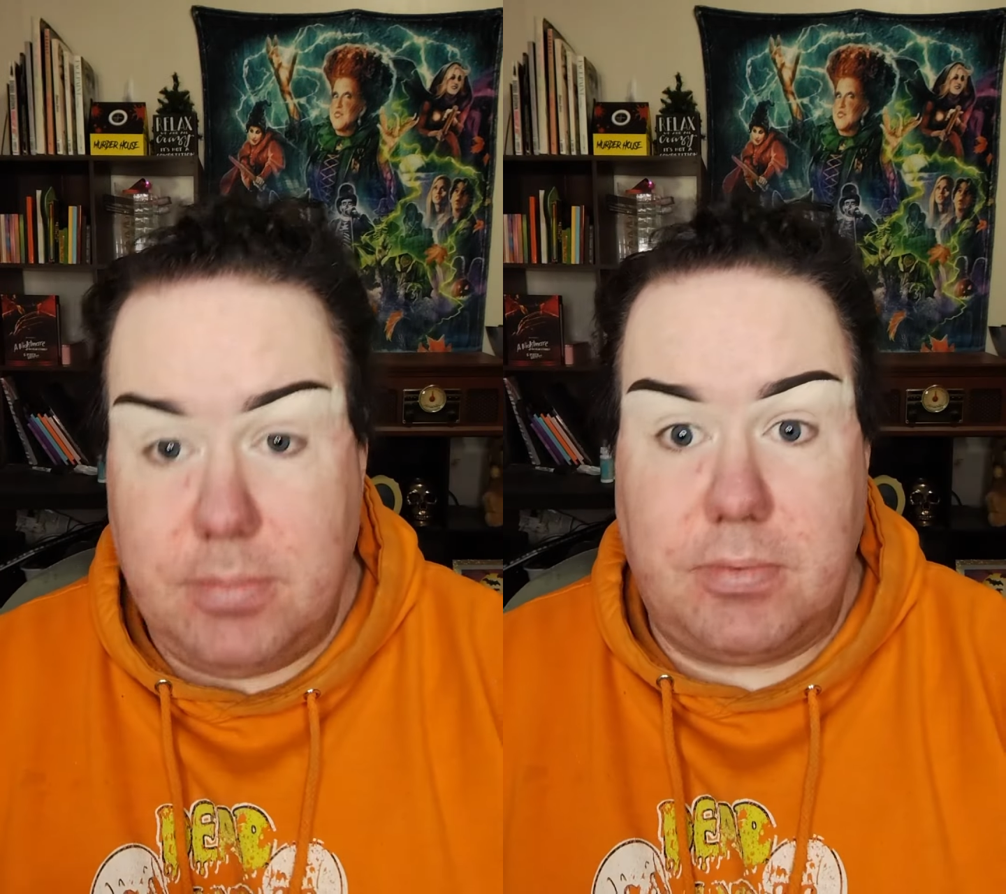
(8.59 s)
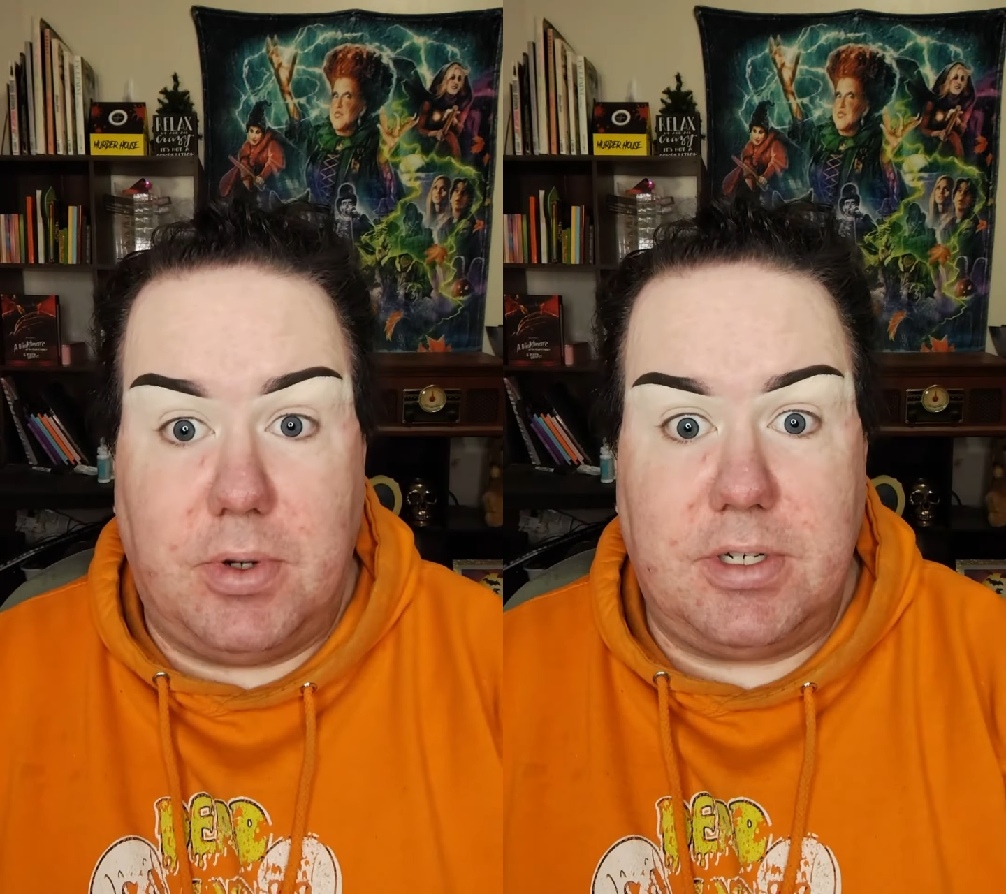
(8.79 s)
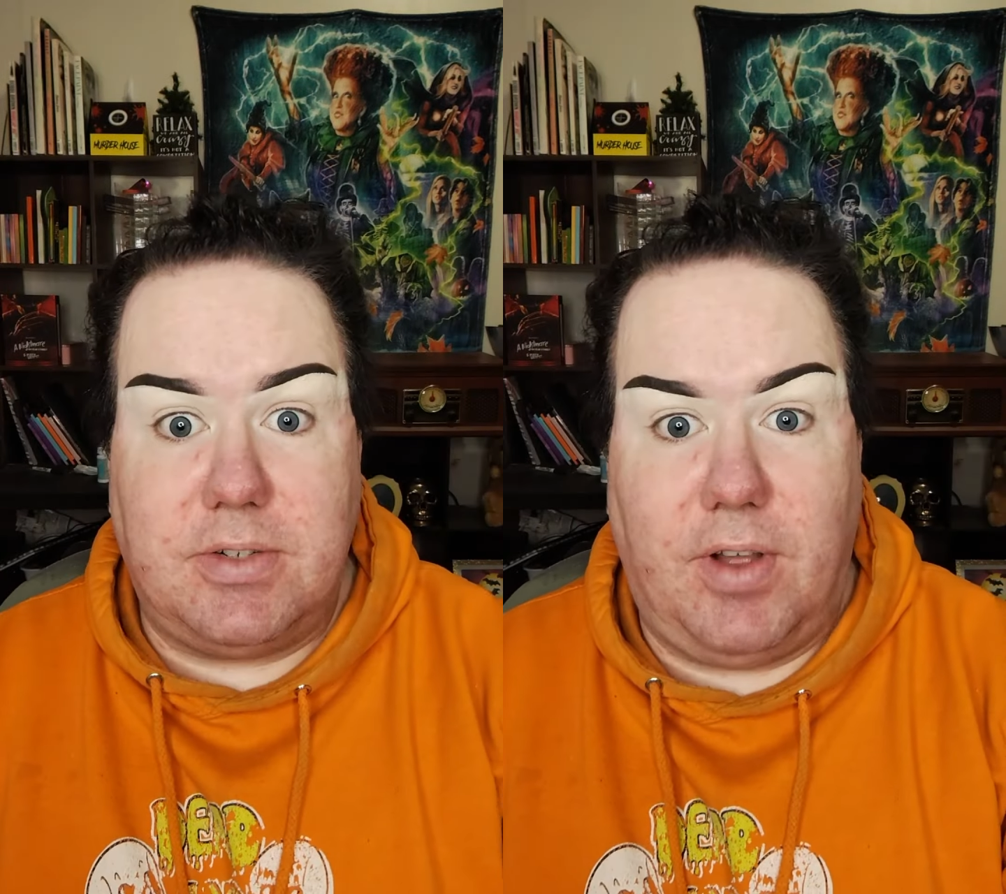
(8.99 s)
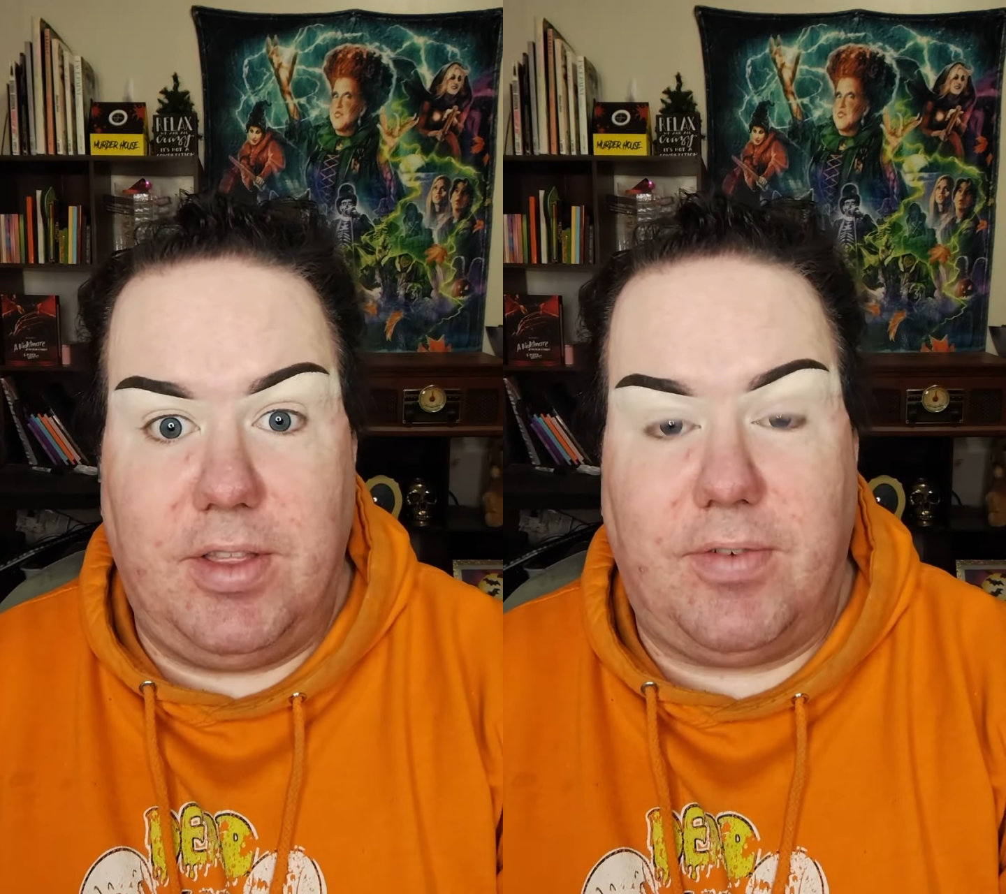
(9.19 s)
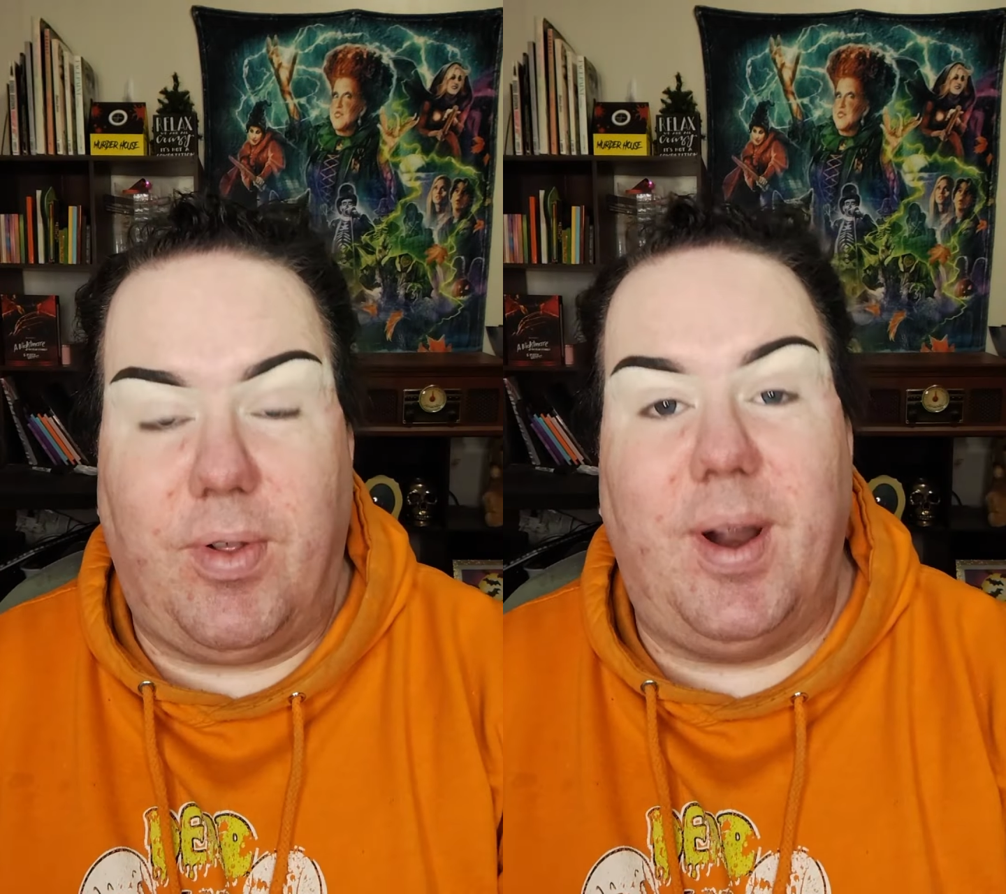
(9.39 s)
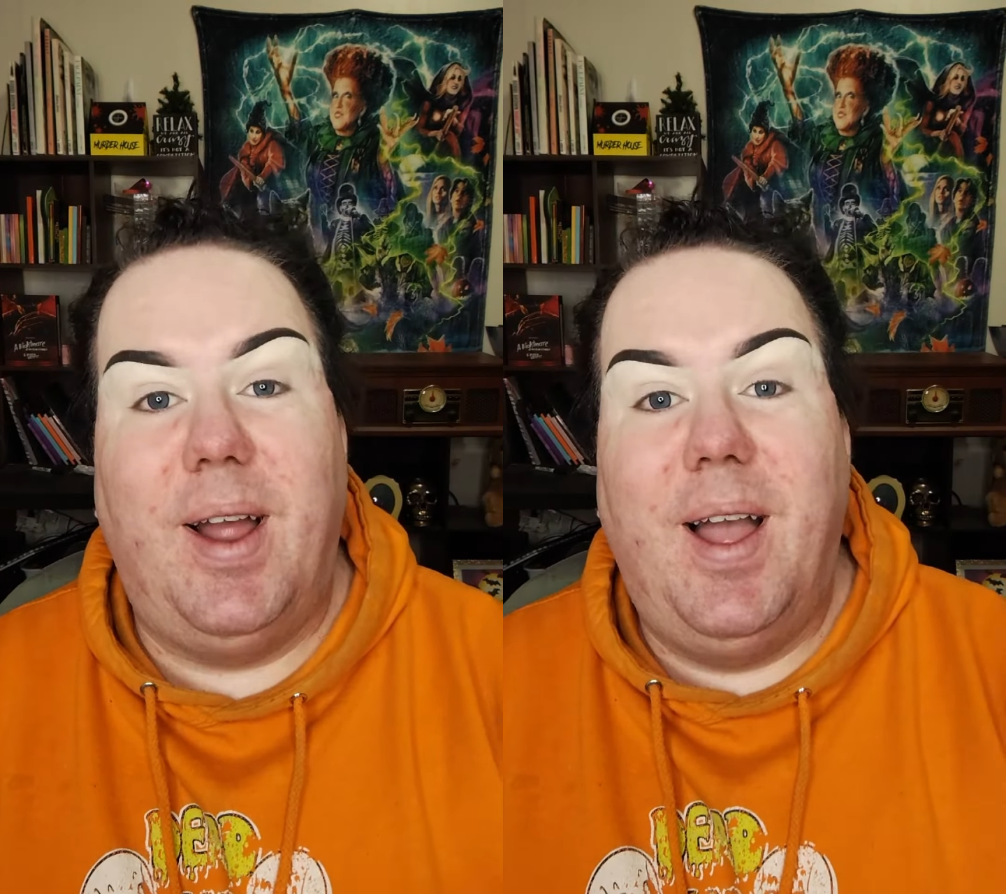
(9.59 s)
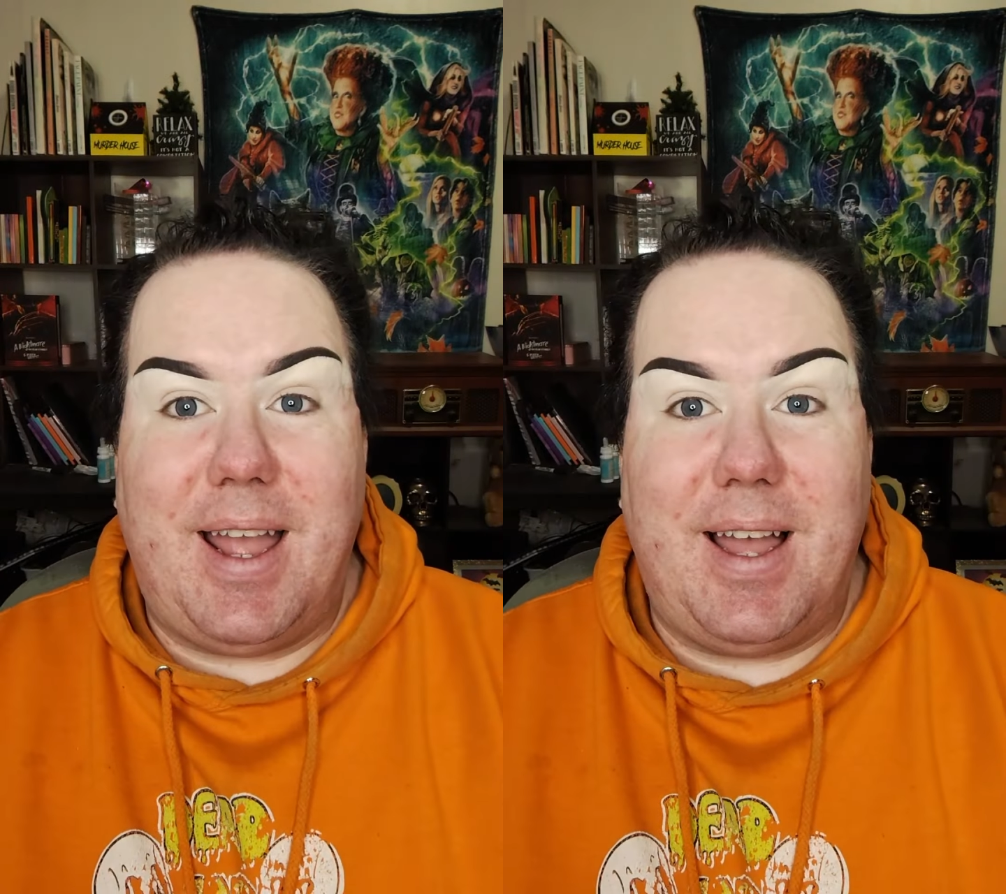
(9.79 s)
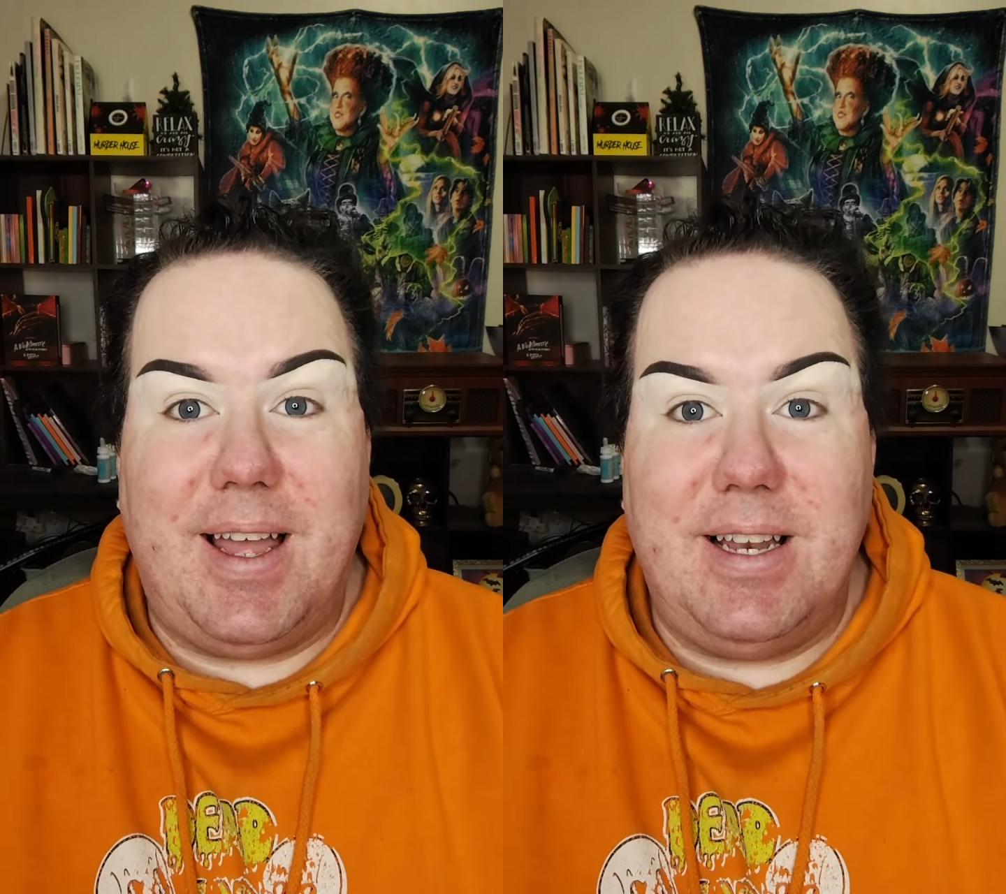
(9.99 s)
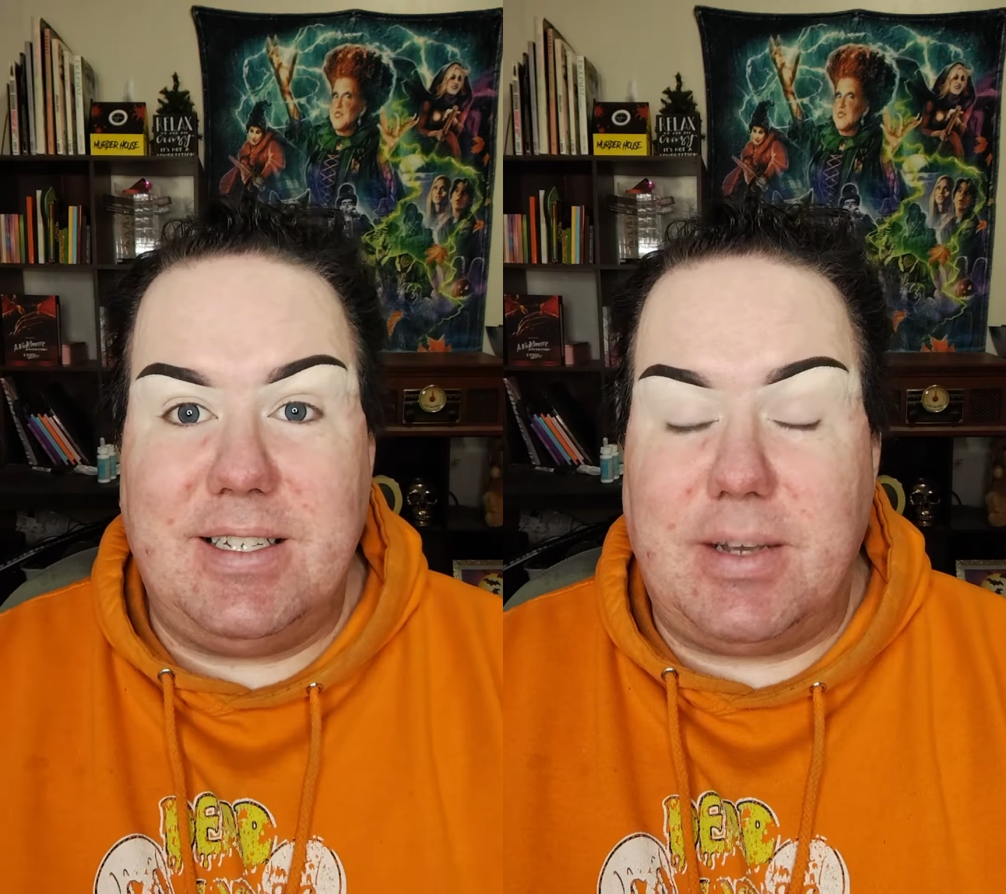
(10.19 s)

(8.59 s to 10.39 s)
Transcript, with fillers: one just fell on the floor, and